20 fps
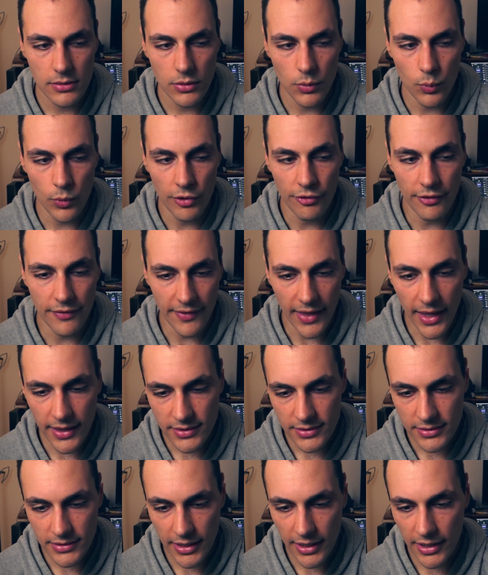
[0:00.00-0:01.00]
we're in that
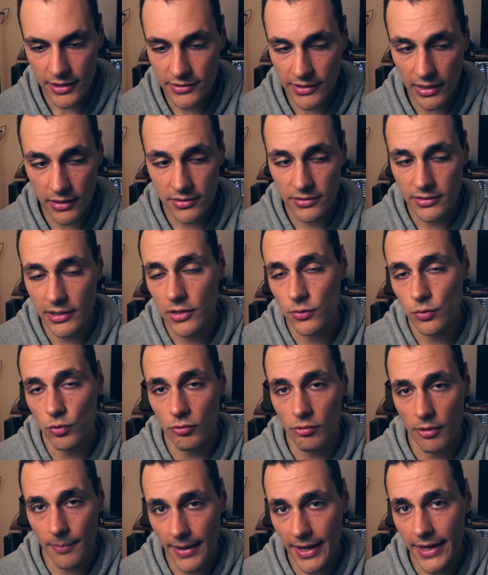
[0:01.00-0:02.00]
stage will
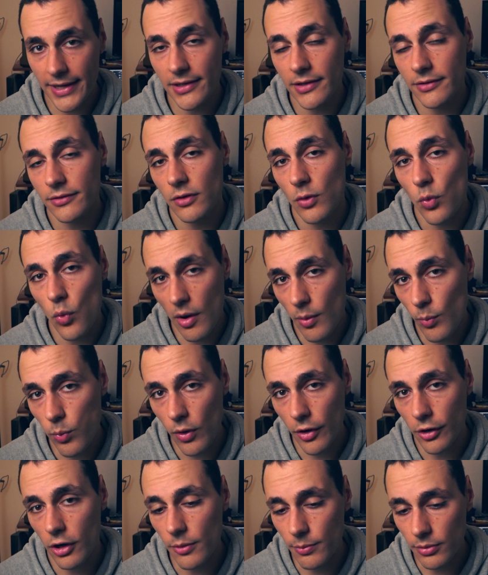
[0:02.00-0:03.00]
remain until
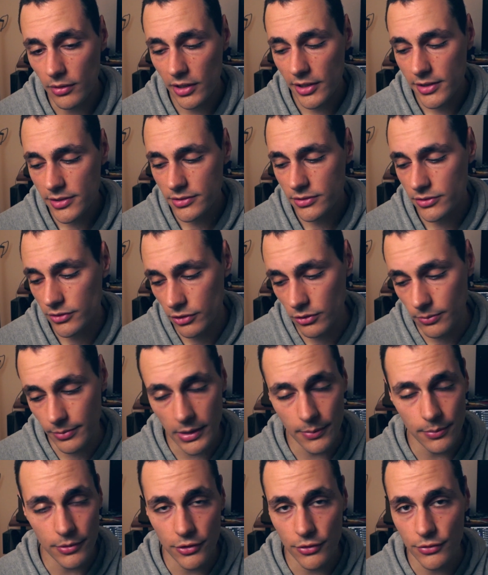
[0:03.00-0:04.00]
1.0 release, so you'll be
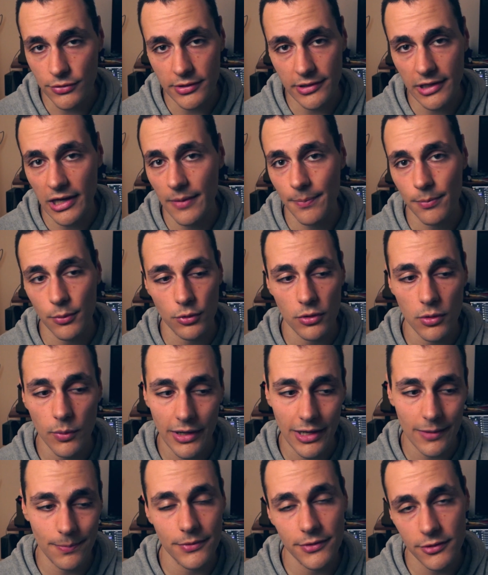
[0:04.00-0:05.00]
able to use the app all the
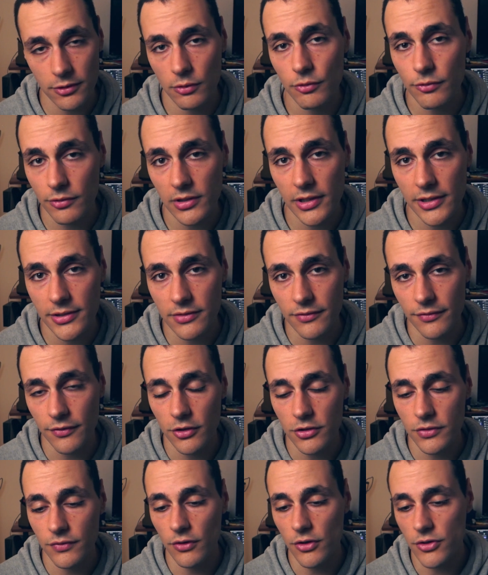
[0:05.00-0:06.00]
way up until we release the
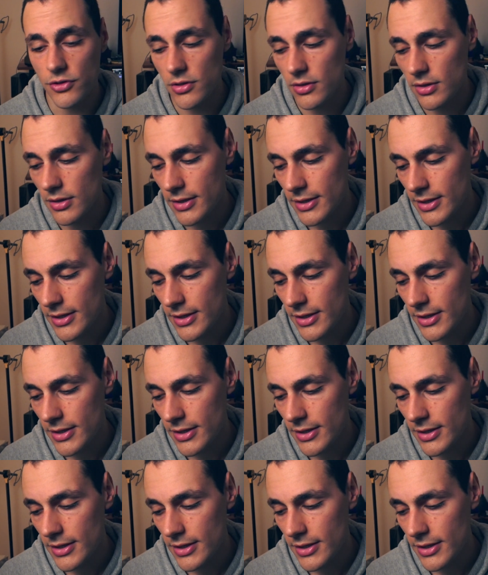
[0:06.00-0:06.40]
first version.